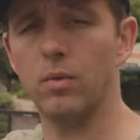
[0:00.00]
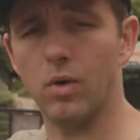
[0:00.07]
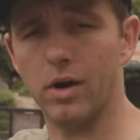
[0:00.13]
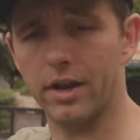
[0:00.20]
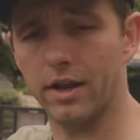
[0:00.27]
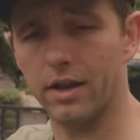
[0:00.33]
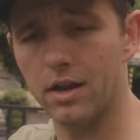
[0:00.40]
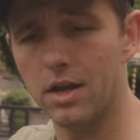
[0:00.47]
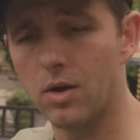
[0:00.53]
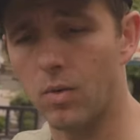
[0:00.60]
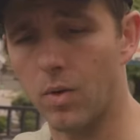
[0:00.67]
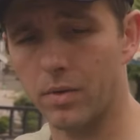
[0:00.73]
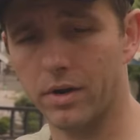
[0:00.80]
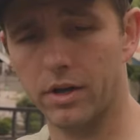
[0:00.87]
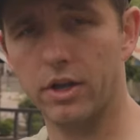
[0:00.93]
want it.
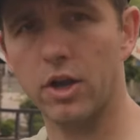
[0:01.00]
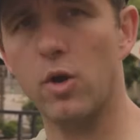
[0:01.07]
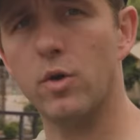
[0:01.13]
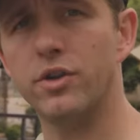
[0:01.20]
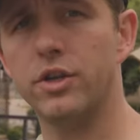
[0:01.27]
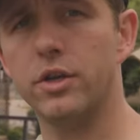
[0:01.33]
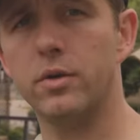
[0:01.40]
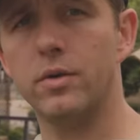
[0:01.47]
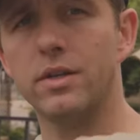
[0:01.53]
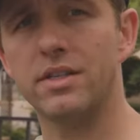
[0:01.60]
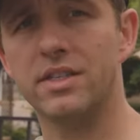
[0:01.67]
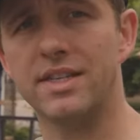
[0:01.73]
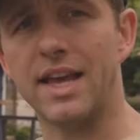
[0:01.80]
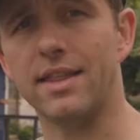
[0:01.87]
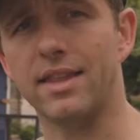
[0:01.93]
What we're gonna go and do is
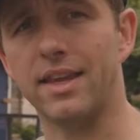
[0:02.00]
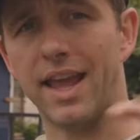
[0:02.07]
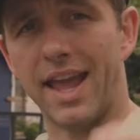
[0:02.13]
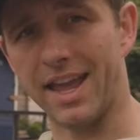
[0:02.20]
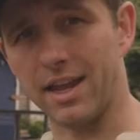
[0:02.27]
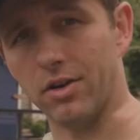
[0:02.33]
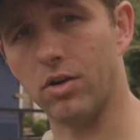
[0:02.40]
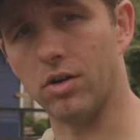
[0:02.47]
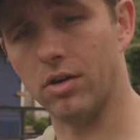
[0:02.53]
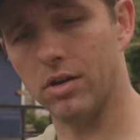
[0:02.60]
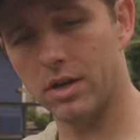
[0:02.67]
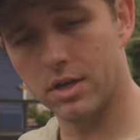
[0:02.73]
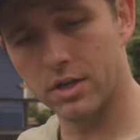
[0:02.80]
set the angle.